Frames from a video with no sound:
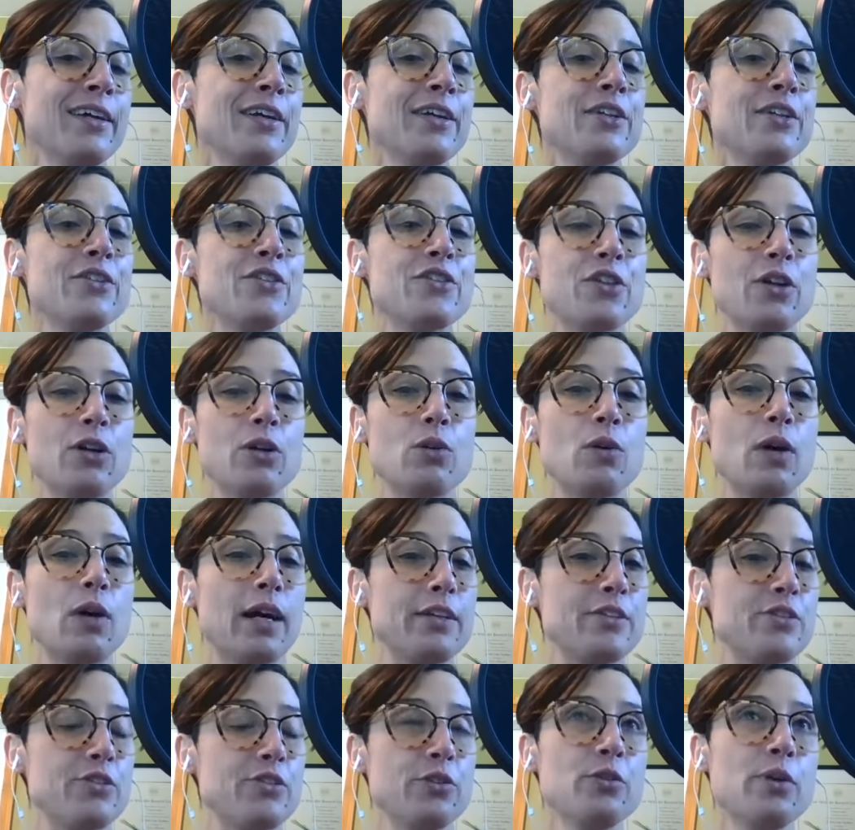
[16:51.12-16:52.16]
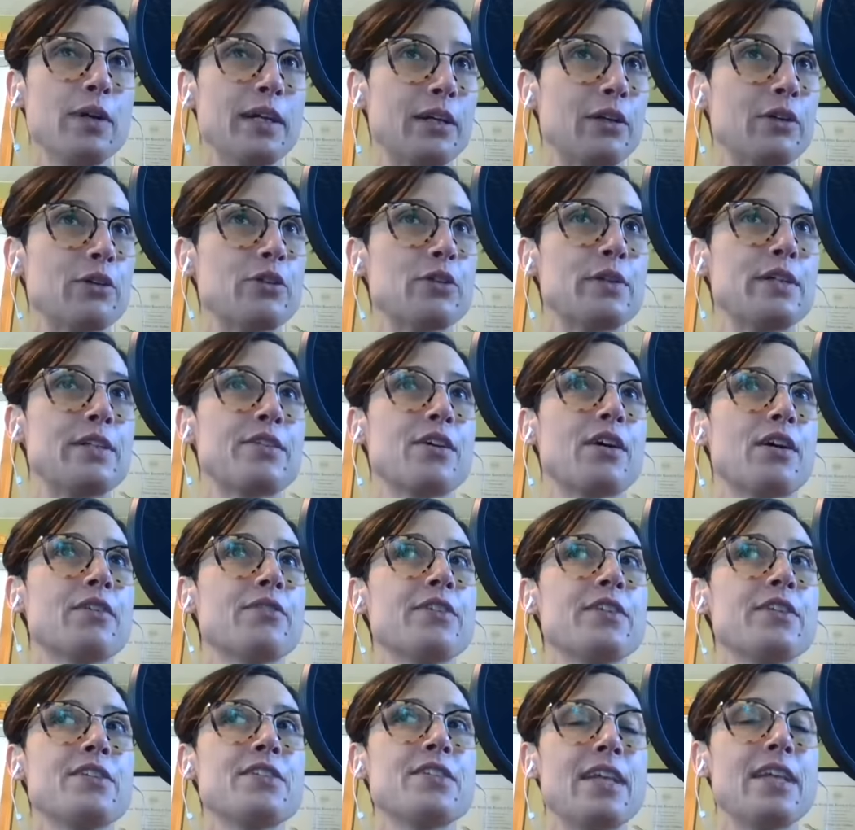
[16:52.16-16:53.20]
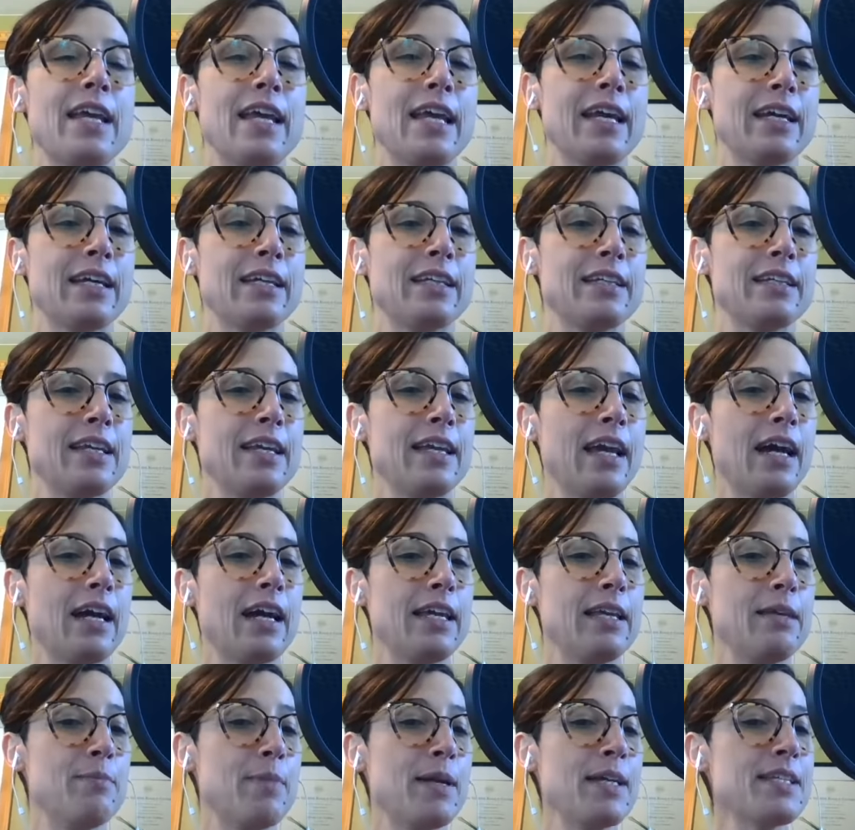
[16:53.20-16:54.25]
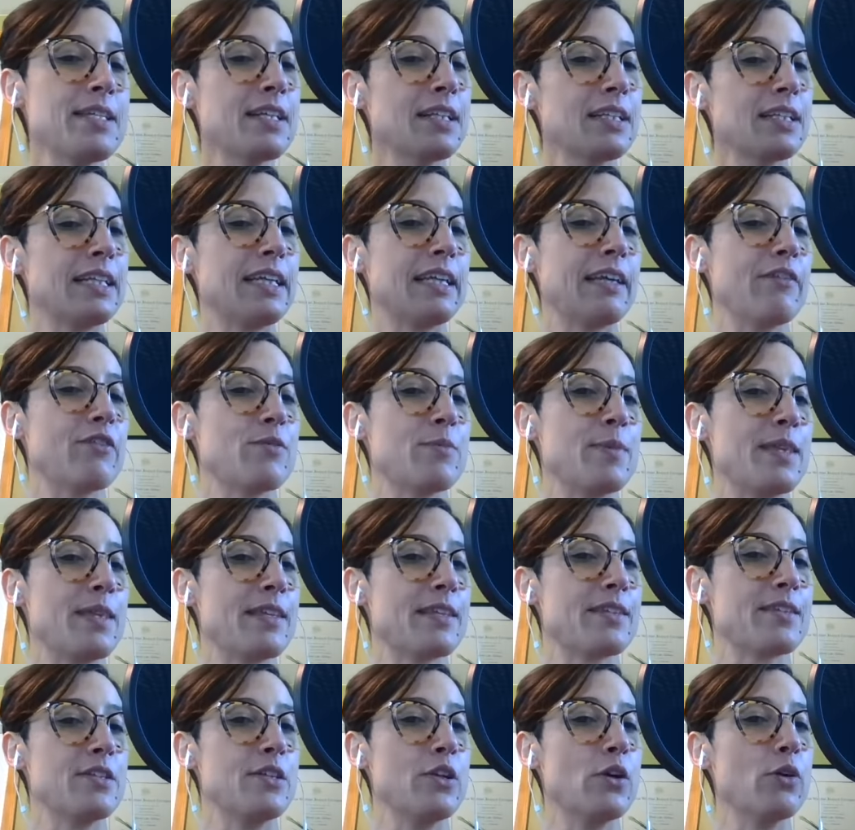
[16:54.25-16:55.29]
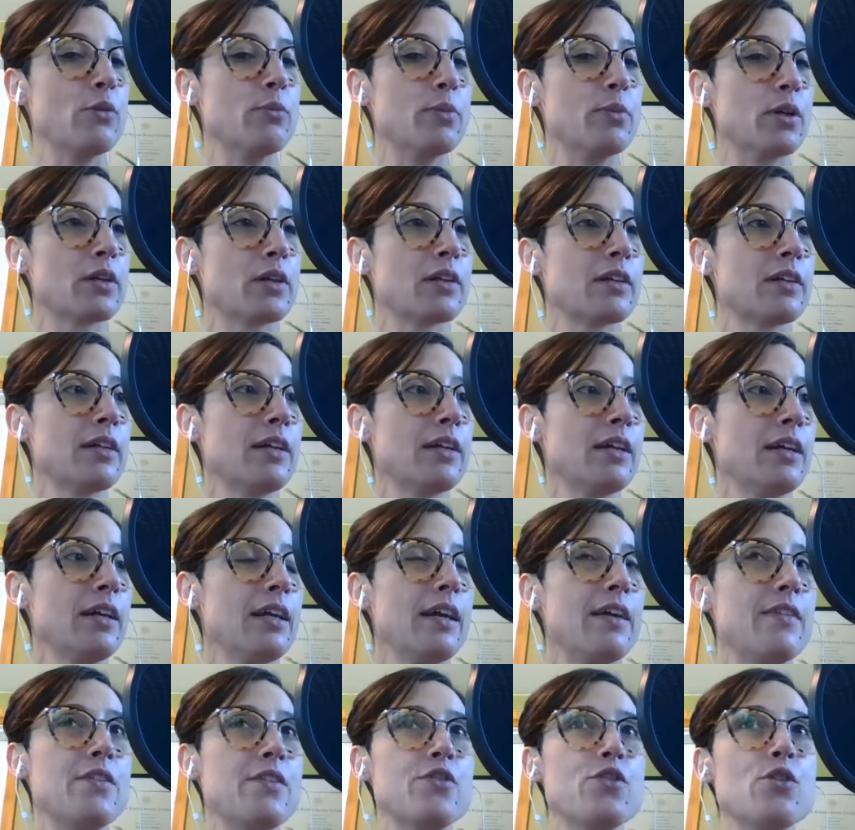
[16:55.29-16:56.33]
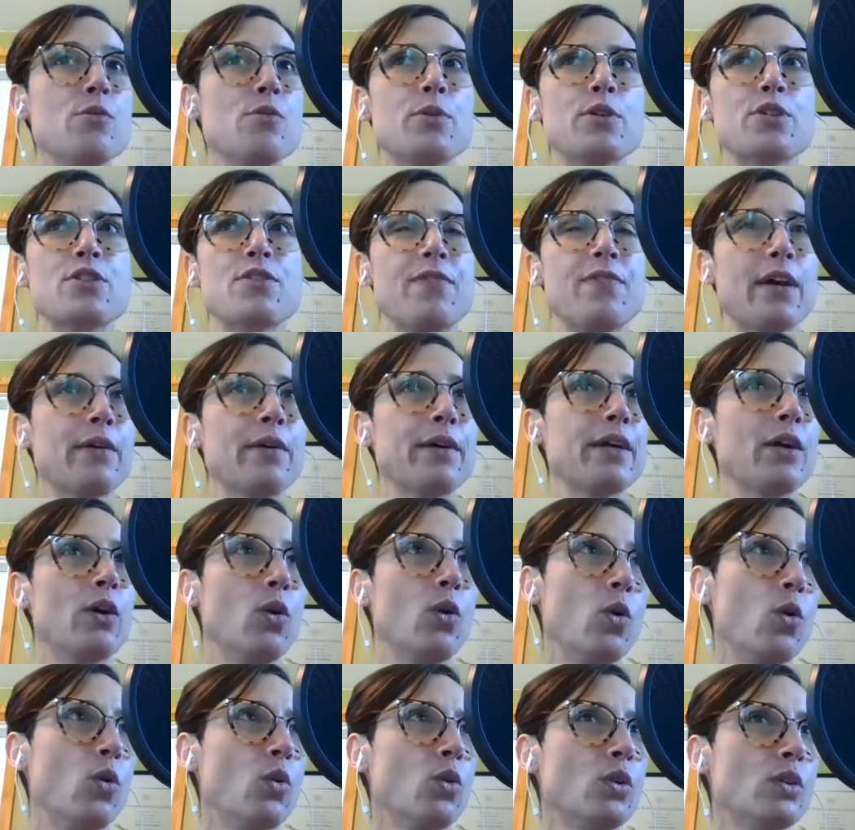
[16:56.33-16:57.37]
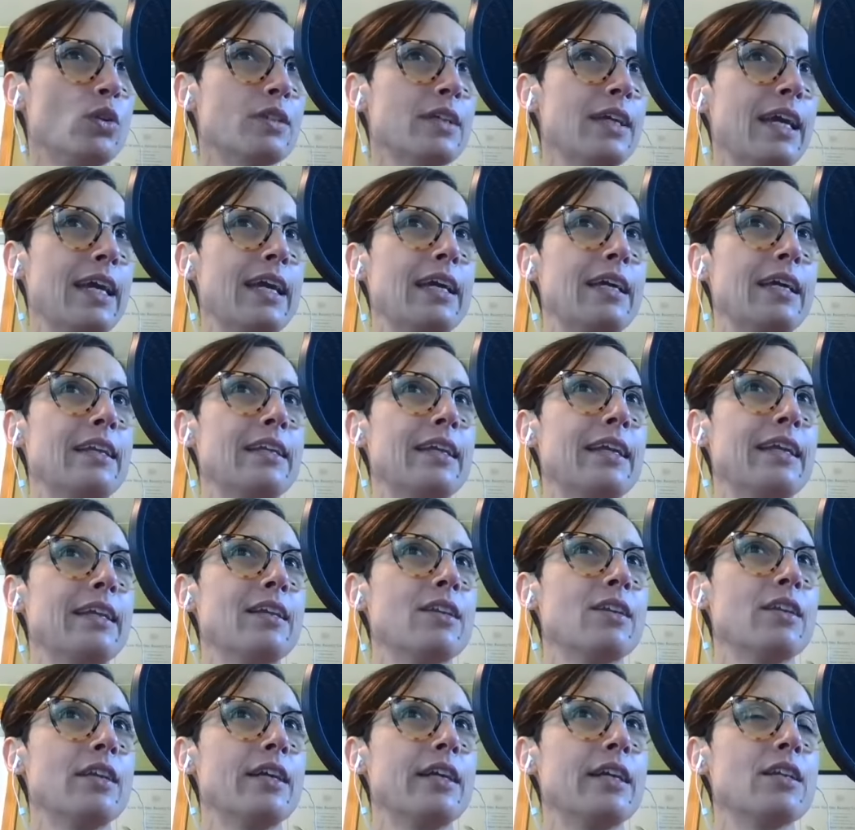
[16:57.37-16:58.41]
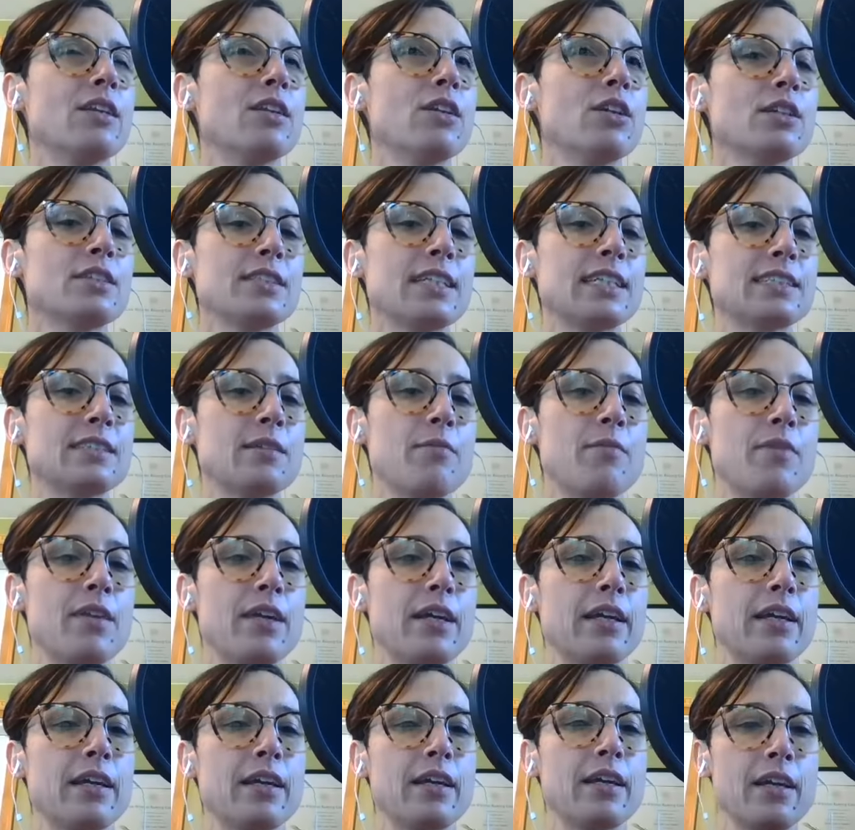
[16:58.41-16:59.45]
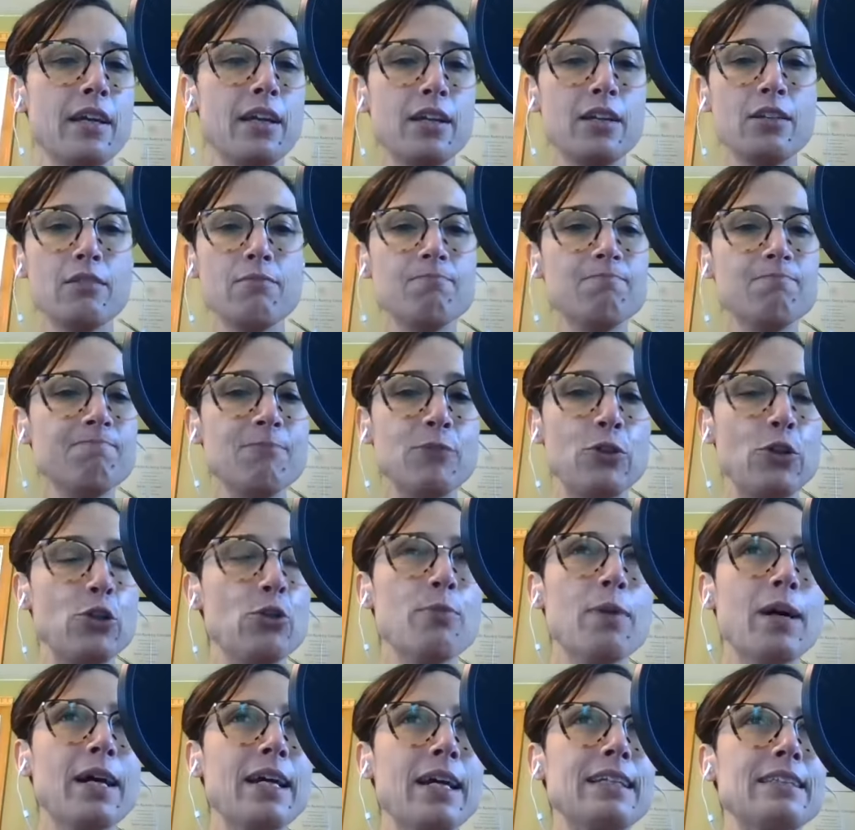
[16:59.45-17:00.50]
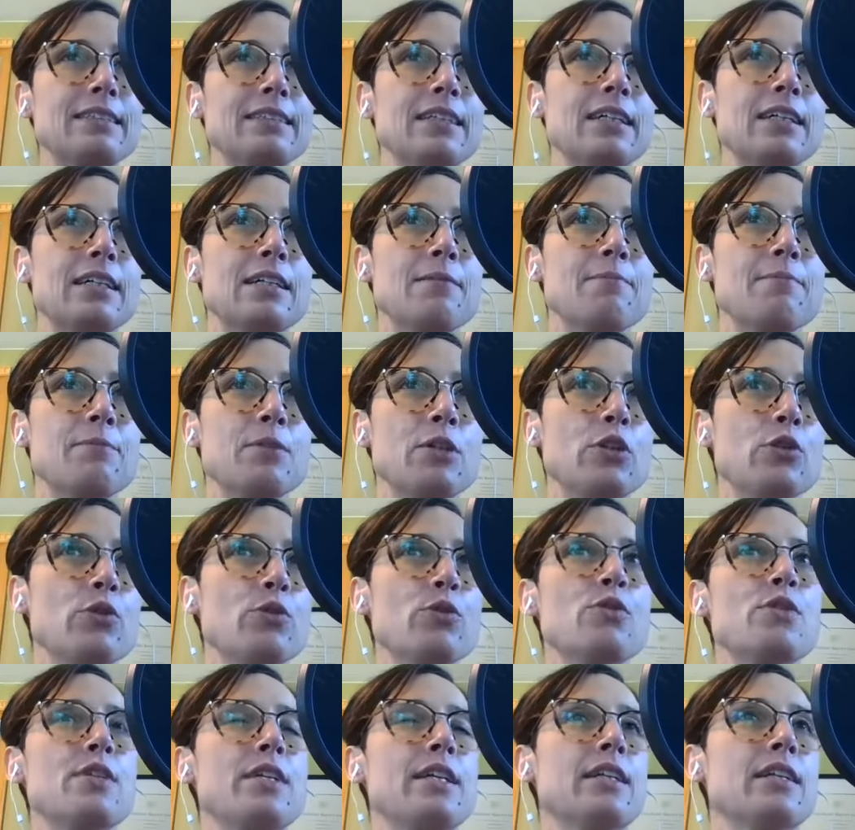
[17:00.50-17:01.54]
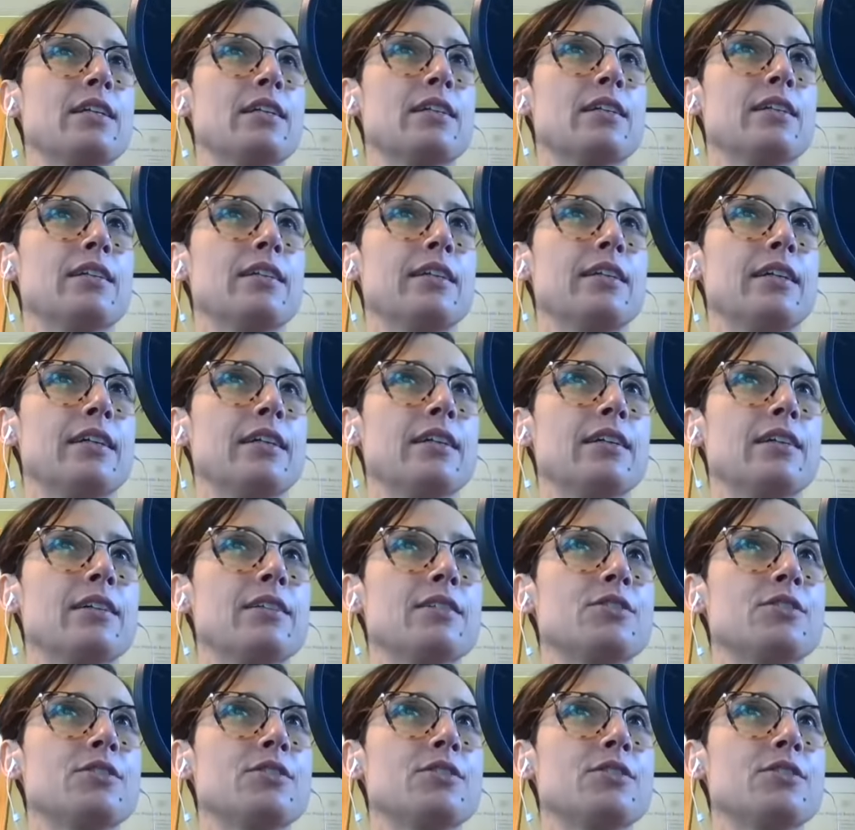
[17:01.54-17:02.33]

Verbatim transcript: So I do. I go to his office, and he, he basically gives me this notebook. And the notebook's very old, and it it looks like something you might um, use in a in a